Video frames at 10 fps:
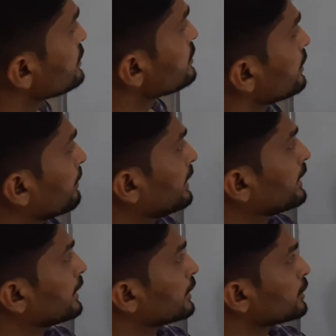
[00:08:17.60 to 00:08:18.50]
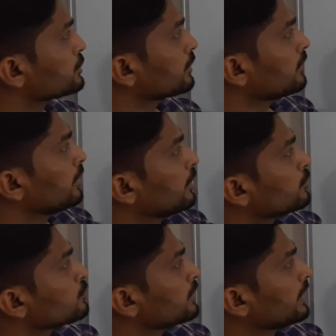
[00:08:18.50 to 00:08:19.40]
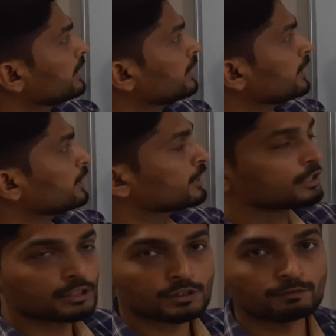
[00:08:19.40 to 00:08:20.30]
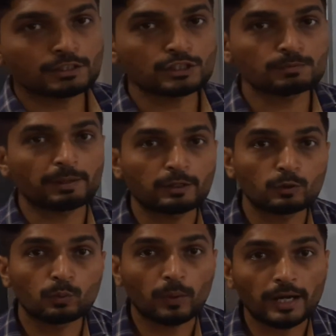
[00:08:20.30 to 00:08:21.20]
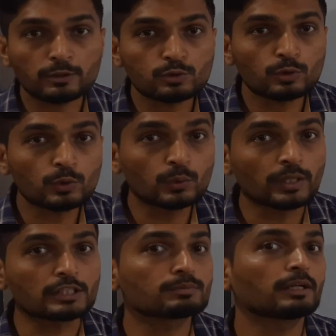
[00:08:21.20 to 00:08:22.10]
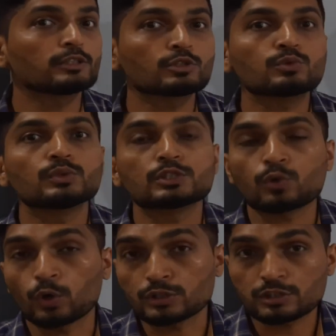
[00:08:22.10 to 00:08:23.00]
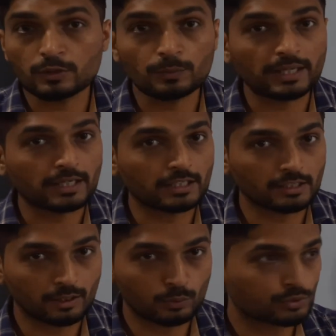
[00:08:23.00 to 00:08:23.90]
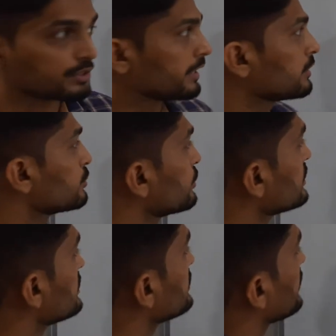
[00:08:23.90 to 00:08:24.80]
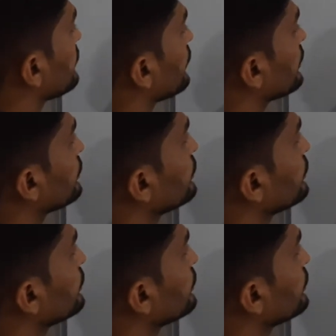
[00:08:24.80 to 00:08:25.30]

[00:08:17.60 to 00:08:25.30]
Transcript: this double integration. So the inner integration with respect to y, so 2x minus 2 is constant, we can take it outside. So this is equal